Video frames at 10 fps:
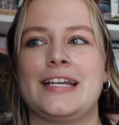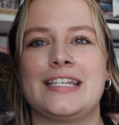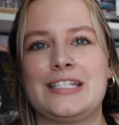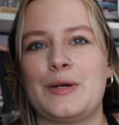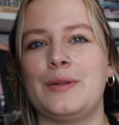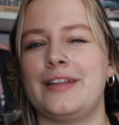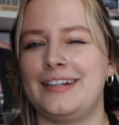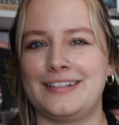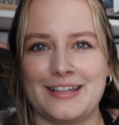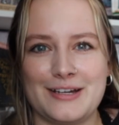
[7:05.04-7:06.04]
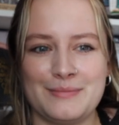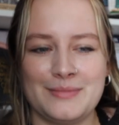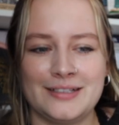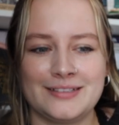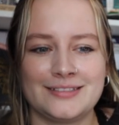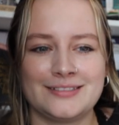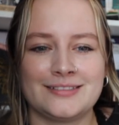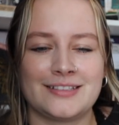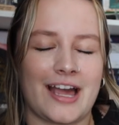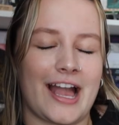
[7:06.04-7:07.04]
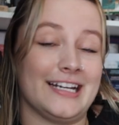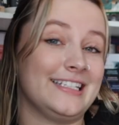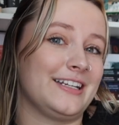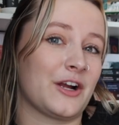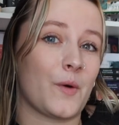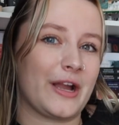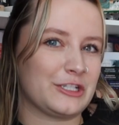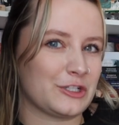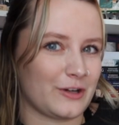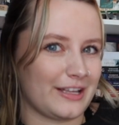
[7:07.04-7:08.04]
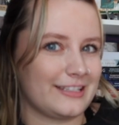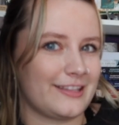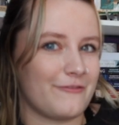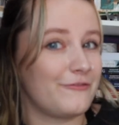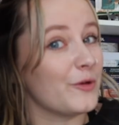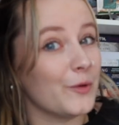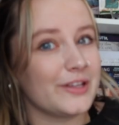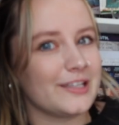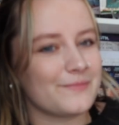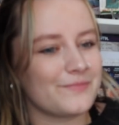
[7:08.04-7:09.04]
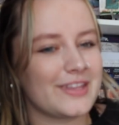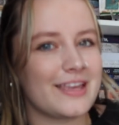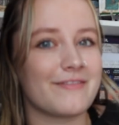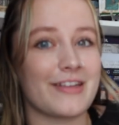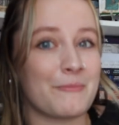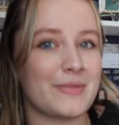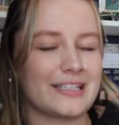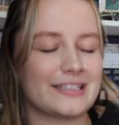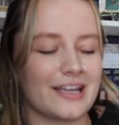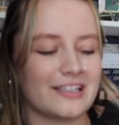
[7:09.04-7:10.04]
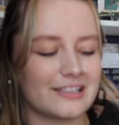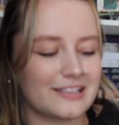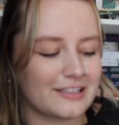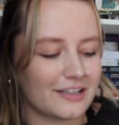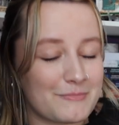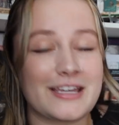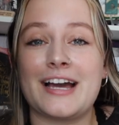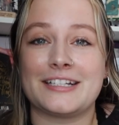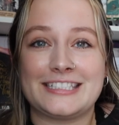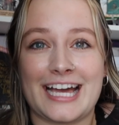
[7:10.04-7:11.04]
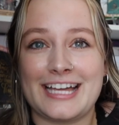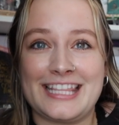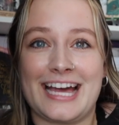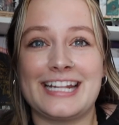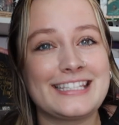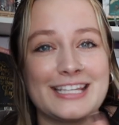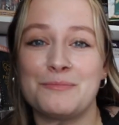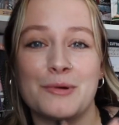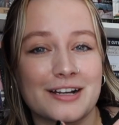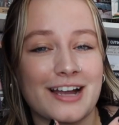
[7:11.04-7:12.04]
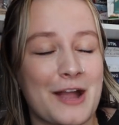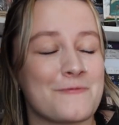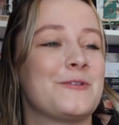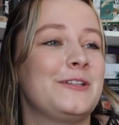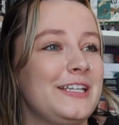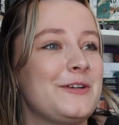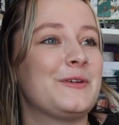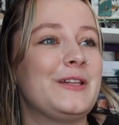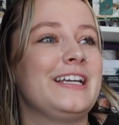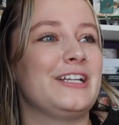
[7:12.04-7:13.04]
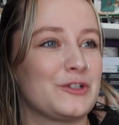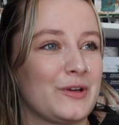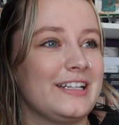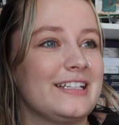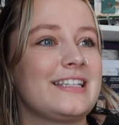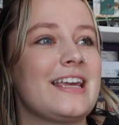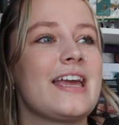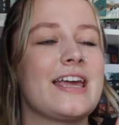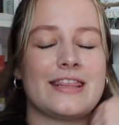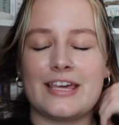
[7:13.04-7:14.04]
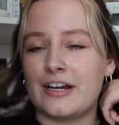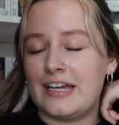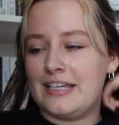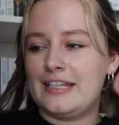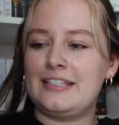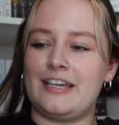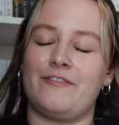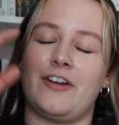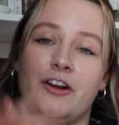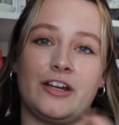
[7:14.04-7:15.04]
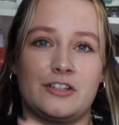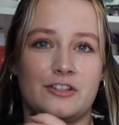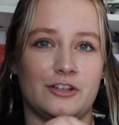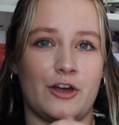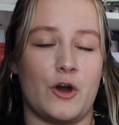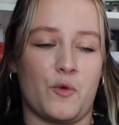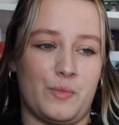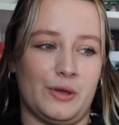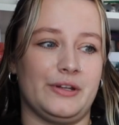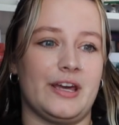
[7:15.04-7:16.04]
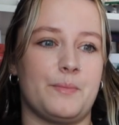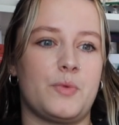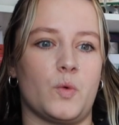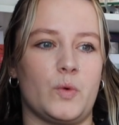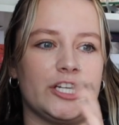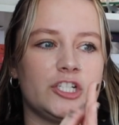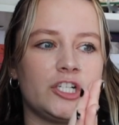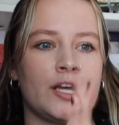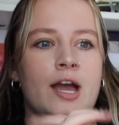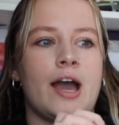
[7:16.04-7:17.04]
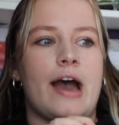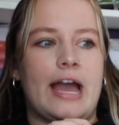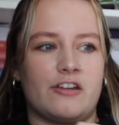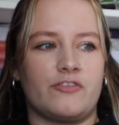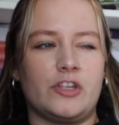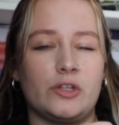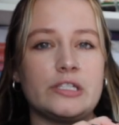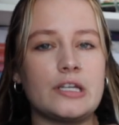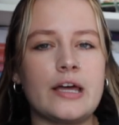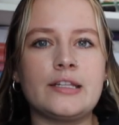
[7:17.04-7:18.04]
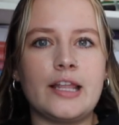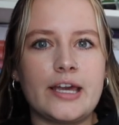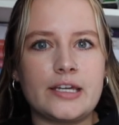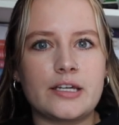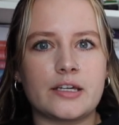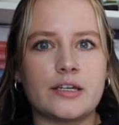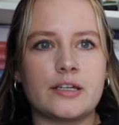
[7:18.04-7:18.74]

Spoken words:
I still liked them. I just didn't quite trust them fully, if that makes sense. But yeah, that's this book. I really, really enjoyed it. There is a very slow buildup, which I feel is unlike